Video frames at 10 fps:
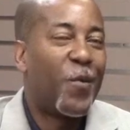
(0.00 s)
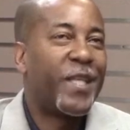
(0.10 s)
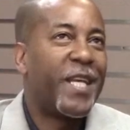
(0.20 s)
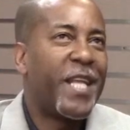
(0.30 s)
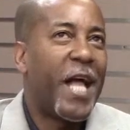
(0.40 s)

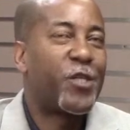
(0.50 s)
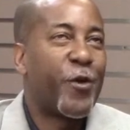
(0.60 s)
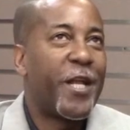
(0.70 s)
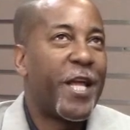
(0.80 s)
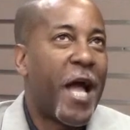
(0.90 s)
within that
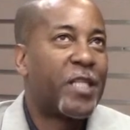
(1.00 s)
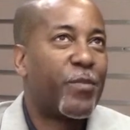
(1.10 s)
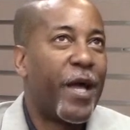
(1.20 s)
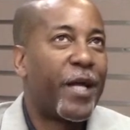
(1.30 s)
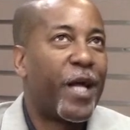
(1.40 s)
training
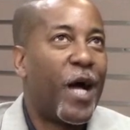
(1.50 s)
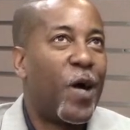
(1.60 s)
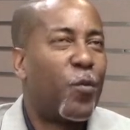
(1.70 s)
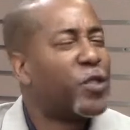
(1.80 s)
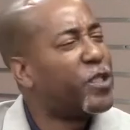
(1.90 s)
aspect,
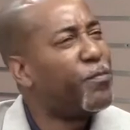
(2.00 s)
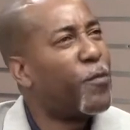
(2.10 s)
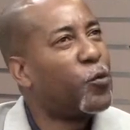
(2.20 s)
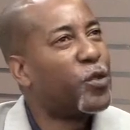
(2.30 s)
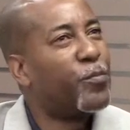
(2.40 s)
what's the
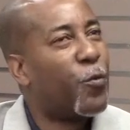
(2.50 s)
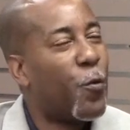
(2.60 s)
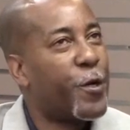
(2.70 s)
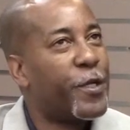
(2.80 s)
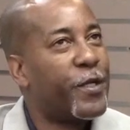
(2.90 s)
most
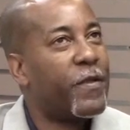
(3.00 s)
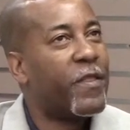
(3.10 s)
important